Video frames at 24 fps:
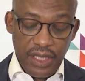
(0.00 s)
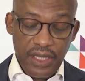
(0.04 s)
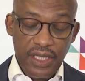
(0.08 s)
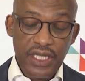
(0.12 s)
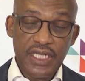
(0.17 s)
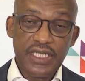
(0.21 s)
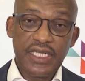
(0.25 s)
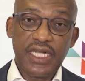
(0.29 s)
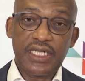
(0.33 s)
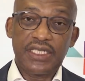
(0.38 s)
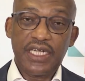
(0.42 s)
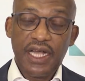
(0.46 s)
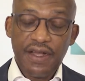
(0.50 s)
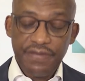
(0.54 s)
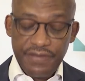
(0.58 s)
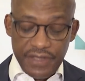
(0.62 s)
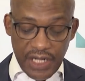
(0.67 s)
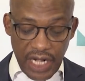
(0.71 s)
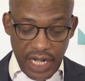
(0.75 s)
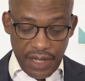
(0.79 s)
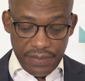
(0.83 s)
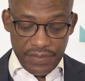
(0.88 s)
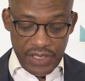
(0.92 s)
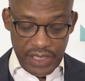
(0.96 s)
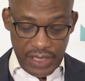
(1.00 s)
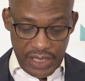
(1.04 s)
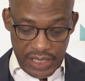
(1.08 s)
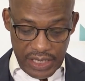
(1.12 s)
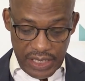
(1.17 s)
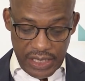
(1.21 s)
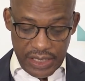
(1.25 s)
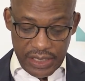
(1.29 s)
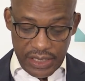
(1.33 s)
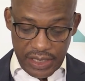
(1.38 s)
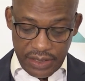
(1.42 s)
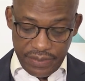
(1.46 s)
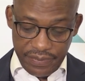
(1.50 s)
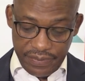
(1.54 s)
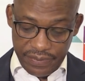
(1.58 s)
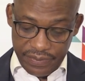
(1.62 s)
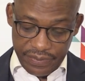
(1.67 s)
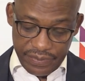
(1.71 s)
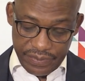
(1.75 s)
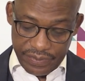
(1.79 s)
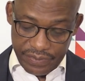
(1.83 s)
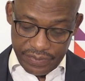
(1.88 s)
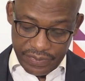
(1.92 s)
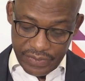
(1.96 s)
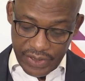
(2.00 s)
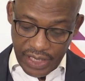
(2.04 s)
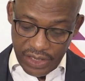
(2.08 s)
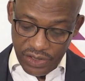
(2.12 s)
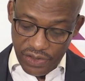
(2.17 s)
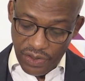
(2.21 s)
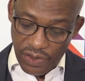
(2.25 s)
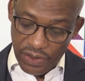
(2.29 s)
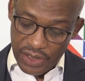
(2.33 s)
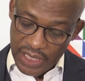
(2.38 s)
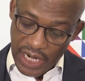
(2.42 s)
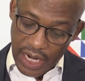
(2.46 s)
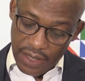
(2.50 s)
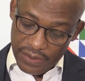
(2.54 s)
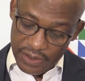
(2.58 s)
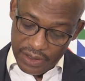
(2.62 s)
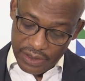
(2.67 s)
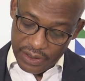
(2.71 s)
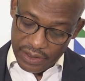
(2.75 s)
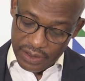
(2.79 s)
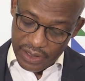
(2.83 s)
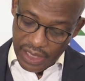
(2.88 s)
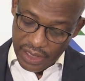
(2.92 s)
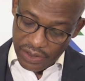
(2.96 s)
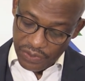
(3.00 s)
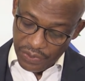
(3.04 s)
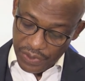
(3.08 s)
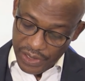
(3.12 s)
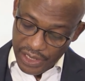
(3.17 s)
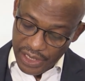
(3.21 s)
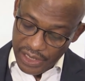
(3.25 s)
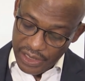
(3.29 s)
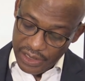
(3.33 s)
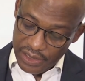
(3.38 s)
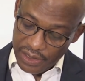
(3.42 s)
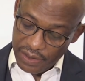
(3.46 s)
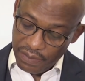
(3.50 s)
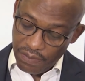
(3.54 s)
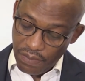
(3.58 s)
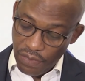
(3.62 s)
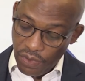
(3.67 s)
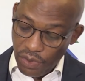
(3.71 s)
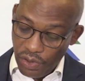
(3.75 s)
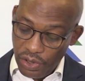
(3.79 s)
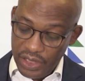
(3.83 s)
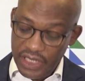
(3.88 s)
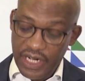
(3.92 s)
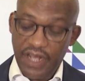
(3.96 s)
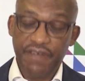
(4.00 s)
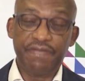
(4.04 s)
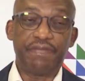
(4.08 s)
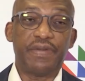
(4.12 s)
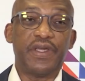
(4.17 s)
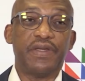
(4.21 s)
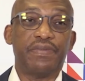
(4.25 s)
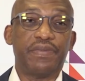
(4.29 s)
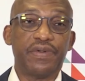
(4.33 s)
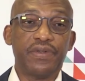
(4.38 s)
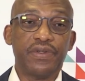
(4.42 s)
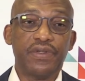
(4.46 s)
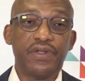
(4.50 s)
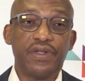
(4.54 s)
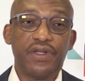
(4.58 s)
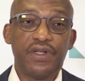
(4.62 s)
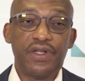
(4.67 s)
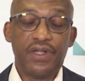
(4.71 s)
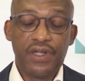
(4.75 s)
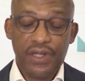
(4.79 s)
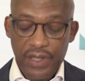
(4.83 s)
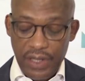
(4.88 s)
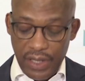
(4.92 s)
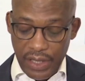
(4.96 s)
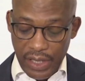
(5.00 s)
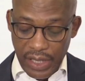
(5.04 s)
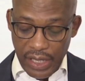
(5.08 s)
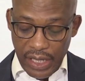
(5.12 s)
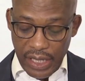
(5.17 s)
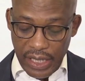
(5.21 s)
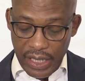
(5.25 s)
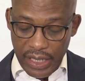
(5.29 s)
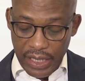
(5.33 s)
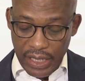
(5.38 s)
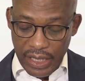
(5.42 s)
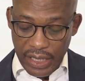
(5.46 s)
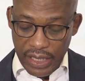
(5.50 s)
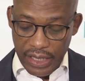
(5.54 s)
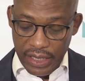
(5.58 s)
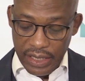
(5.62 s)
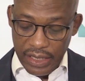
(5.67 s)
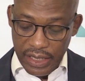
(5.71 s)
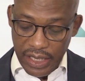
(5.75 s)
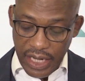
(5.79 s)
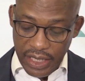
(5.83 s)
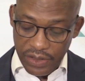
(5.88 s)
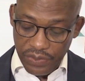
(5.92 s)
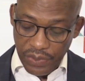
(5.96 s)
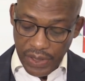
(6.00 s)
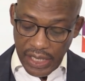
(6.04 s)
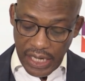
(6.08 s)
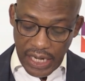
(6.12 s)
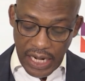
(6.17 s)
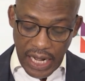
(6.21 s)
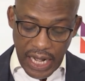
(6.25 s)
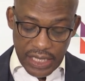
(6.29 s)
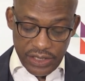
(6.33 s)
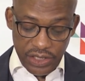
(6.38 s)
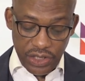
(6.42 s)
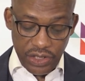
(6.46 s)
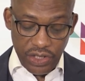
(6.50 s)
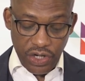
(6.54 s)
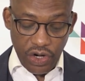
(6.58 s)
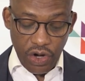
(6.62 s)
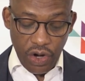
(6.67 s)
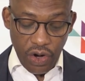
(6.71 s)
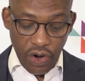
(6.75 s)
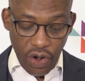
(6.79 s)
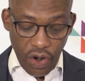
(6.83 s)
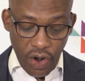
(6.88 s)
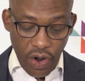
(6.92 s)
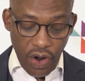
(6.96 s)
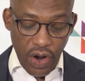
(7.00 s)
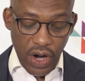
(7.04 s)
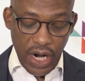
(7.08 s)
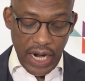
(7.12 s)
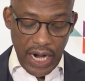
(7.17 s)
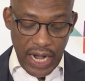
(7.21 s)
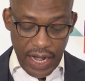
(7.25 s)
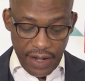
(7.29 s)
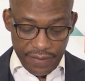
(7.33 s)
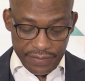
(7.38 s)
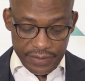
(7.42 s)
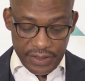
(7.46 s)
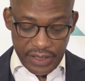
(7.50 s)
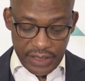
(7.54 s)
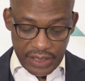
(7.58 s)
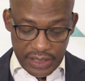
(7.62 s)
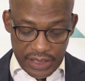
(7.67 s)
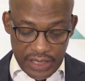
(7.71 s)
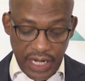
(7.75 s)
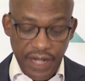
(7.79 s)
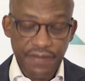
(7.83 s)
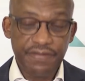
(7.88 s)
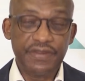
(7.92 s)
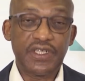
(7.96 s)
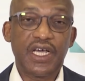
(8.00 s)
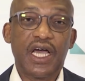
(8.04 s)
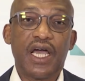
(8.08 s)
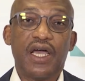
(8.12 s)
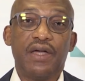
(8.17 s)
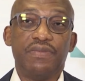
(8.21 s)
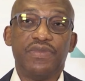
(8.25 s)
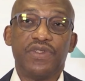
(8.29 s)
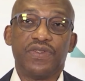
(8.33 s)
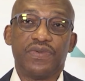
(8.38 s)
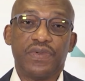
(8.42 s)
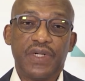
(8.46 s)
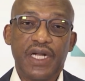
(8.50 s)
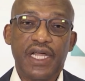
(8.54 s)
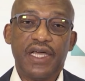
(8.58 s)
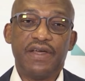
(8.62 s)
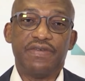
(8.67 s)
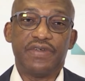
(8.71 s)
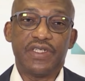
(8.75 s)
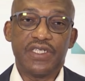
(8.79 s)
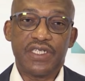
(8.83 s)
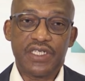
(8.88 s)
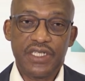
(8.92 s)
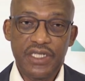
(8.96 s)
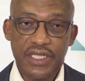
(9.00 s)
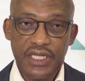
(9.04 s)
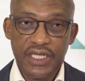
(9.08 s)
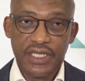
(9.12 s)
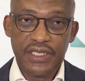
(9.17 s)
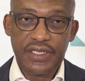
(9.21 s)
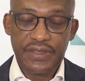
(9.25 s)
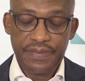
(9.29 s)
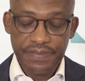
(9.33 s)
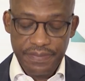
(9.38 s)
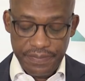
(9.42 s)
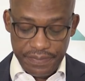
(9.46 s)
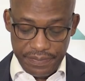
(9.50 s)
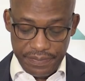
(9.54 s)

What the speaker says: These are tough times indeed. There is no doubt that we need more tough people that will last long after the tough times will have receded.